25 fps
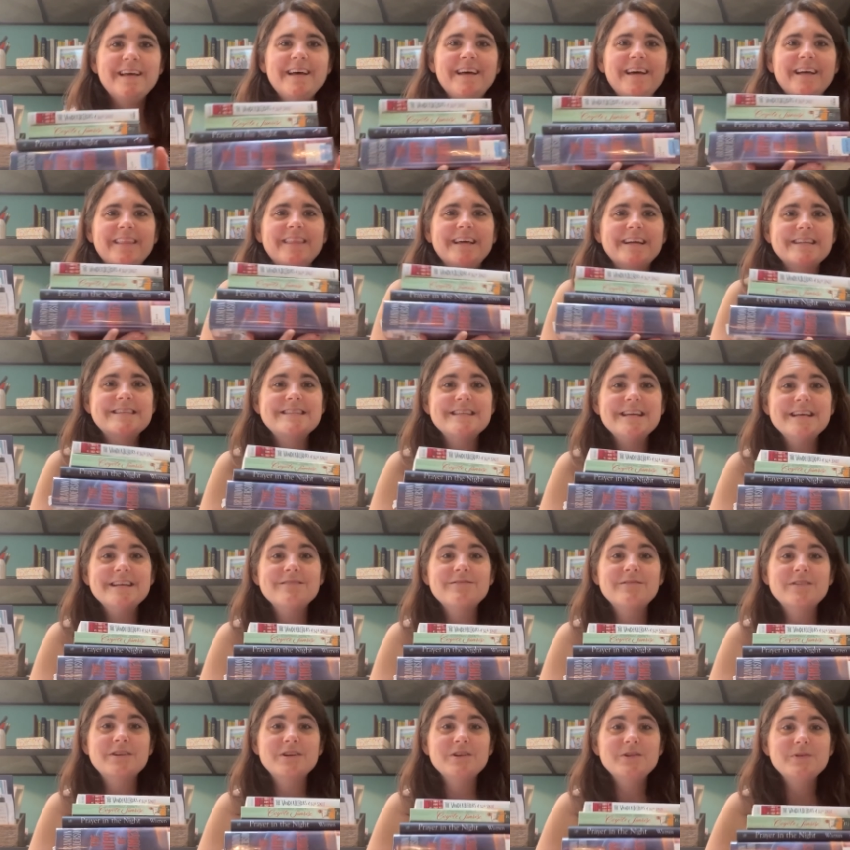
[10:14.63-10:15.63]
that's it.
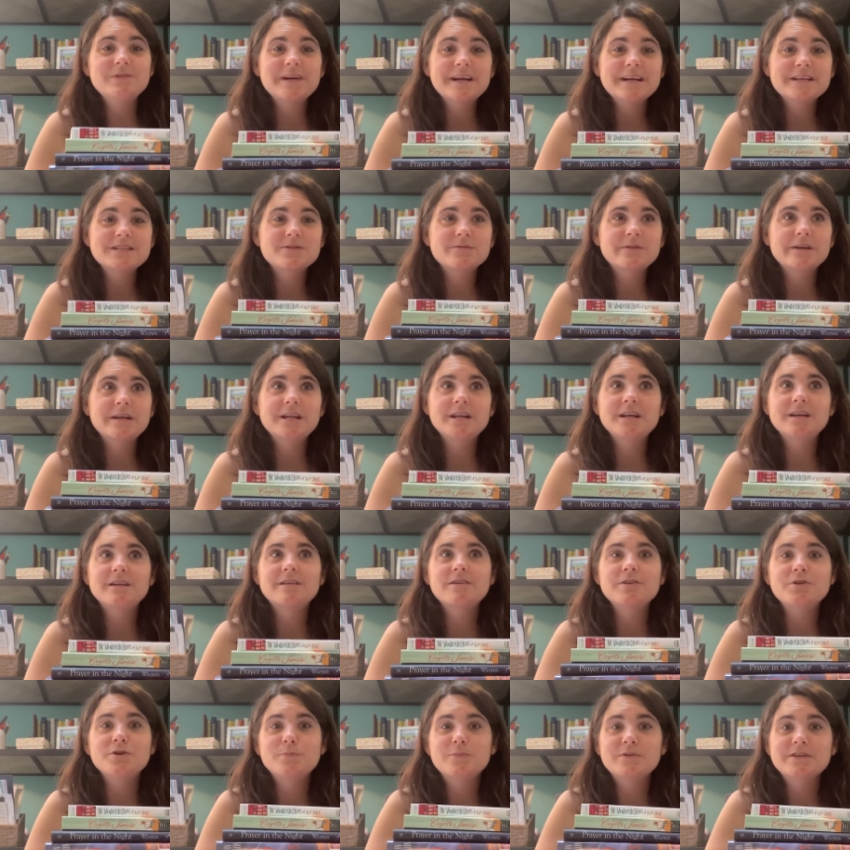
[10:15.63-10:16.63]
What are you guys reading?
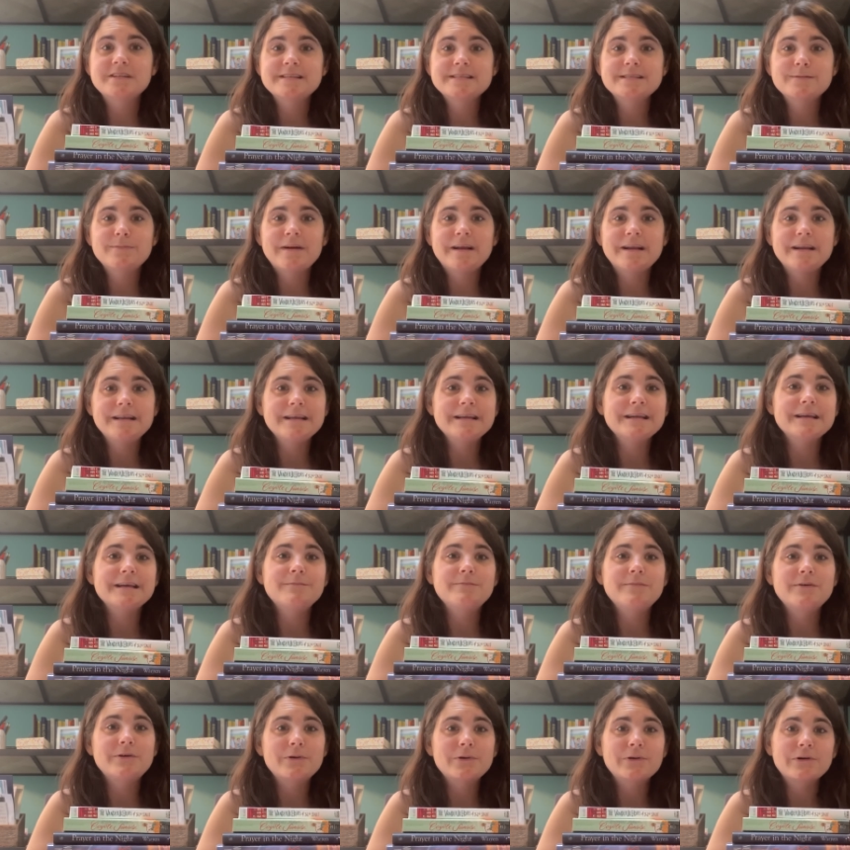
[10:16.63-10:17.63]
Are you participating in
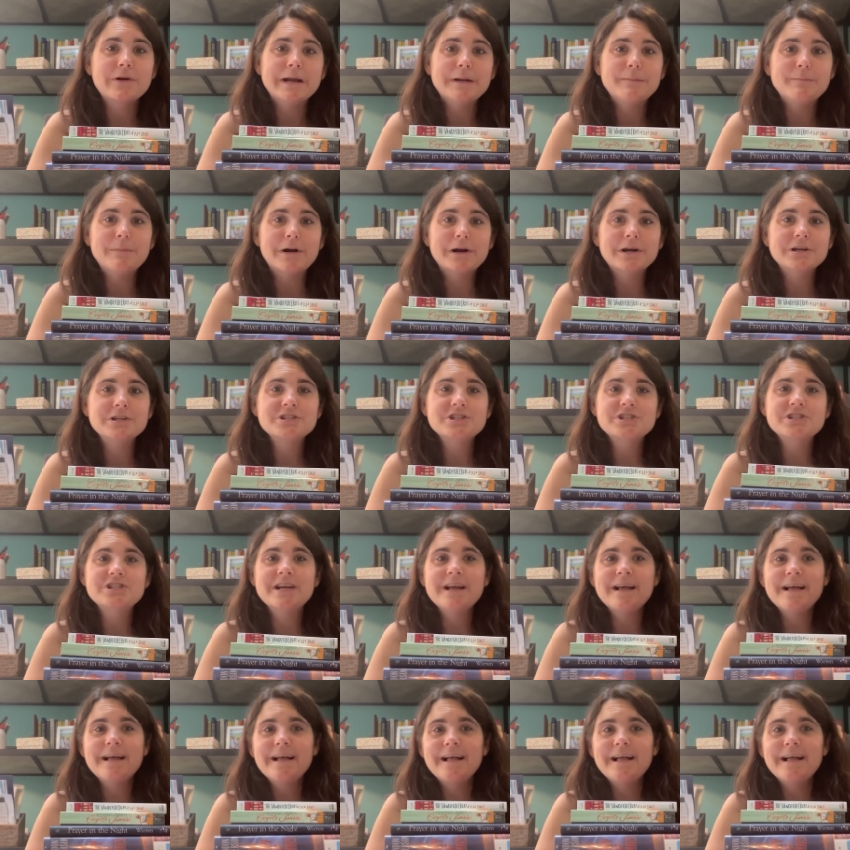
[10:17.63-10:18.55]
middle grade March?